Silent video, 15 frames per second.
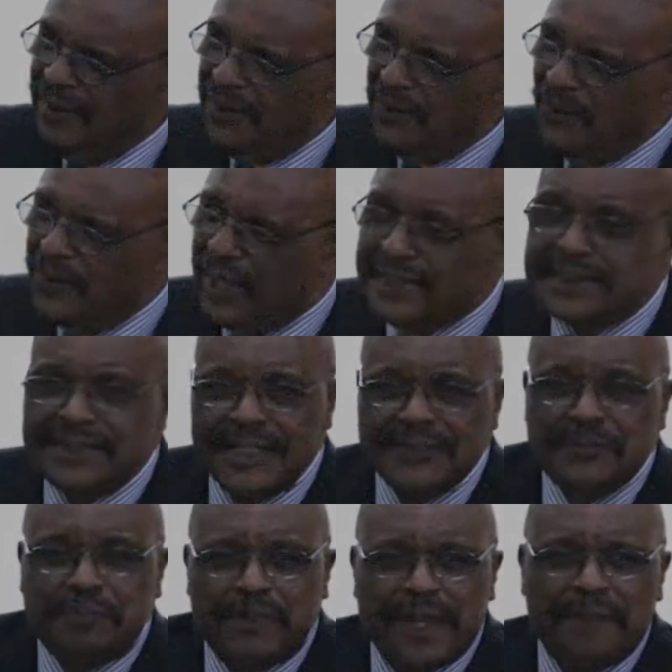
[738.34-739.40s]
You can't
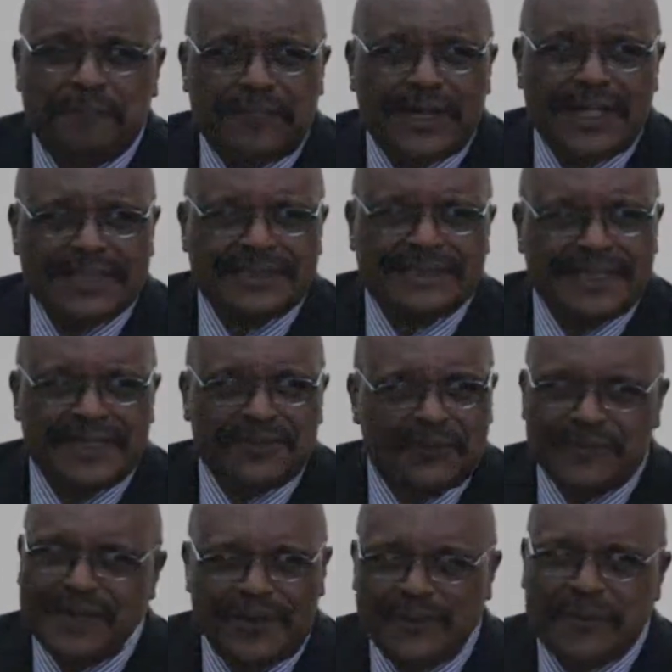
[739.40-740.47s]
just be a
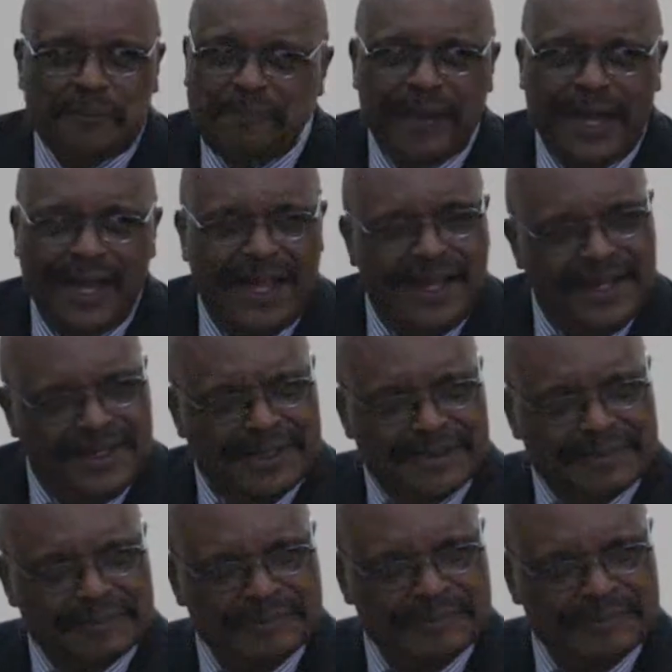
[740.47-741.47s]
president without pain.